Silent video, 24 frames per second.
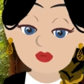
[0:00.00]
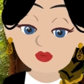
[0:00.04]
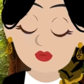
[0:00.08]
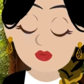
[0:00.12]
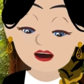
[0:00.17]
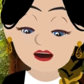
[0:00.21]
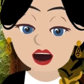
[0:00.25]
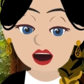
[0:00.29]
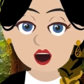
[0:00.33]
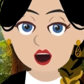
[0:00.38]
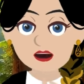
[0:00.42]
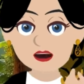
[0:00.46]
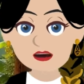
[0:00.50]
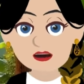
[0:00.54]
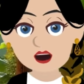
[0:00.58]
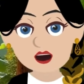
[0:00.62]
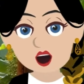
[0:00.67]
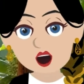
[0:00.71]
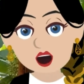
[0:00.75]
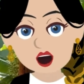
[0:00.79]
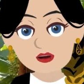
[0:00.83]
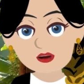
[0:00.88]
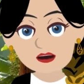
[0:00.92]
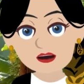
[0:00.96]
And I'm
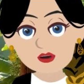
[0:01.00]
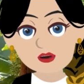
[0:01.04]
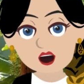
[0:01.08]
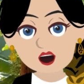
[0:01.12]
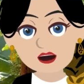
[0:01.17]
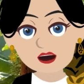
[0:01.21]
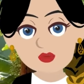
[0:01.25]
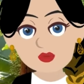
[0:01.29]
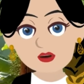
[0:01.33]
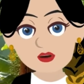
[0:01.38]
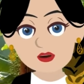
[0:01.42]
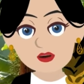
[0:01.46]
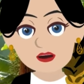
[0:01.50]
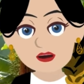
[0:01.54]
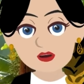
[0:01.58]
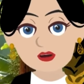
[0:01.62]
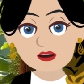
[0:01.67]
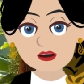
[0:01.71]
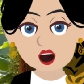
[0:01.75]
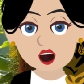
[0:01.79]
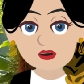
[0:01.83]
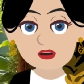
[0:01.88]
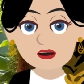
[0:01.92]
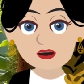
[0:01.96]
beginning to get
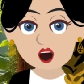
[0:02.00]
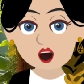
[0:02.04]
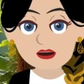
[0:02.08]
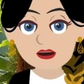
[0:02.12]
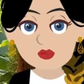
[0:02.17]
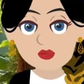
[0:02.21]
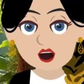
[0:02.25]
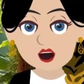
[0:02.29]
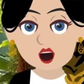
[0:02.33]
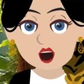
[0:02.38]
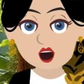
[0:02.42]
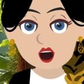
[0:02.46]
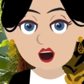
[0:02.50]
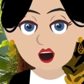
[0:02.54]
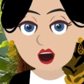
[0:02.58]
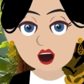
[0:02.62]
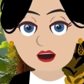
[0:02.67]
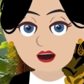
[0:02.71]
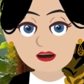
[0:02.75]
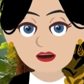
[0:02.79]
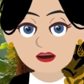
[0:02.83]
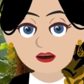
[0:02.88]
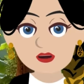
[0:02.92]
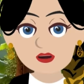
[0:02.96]
that taste in my
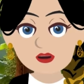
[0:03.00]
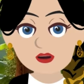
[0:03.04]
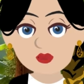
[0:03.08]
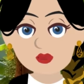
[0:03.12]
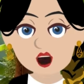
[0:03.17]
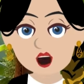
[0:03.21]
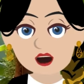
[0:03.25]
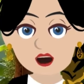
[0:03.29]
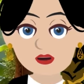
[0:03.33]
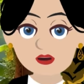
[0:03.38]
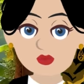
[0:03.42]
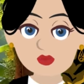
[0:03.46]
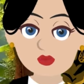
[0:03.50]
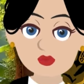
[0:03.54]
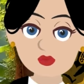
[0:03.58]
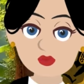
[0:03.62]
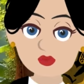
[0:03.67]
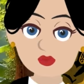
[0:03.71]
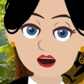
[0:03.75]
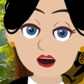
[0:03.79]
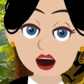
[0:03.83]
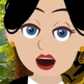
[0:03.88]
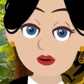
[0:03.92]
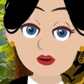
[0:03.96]
mouth of
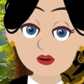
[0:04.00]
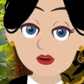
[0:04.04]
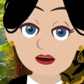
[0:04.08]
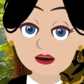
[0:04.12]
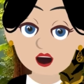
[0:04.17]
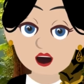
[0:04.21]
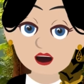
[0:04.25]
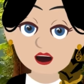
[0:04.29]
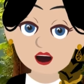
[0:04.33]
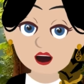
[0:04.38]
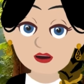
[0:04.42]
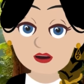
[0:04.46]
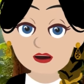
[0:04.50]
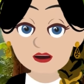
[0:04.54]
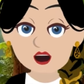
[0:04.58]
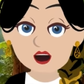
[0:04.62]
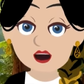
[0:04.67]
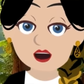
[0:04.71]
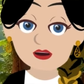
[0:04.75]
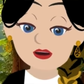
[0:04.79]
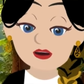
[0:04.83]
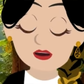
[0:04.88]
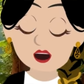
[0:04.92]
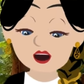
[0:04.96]
victory in
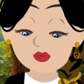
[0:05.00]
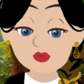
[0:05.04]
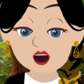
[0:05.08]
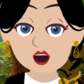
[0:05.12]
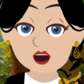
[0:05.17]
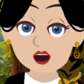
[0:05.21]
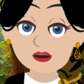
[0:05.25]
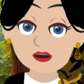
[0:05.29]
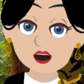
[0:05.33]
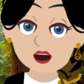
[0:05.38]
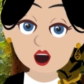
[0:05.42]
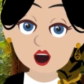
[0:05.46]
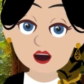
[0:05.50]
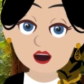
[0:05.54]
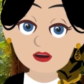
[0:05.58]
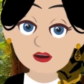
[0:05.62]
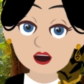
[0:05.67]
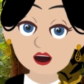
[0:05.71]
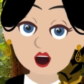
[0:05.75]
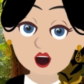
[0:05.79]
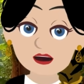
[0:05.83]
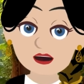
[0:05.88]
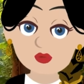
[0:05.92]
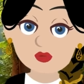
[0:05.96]
terms of the things that I've been
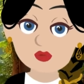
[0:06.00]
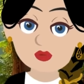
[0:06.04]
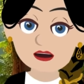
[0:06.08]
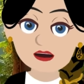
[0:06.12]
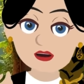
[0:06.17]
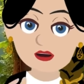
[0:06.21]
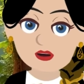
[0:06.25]
asking